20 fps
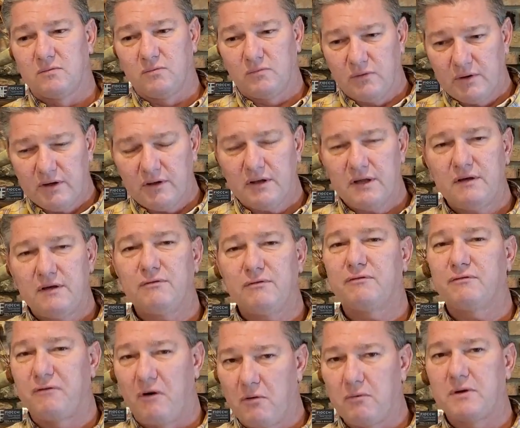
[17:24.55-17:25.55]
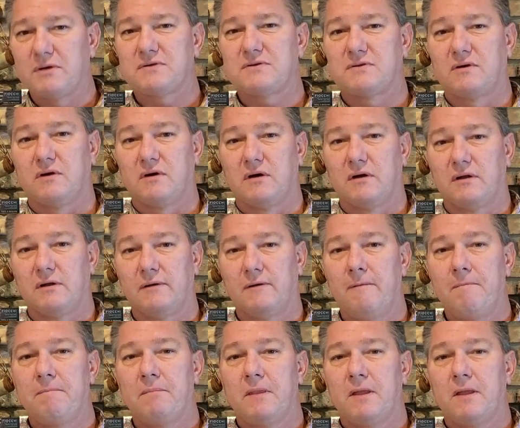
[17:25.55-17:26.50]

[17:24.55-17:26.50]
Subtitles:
really focus on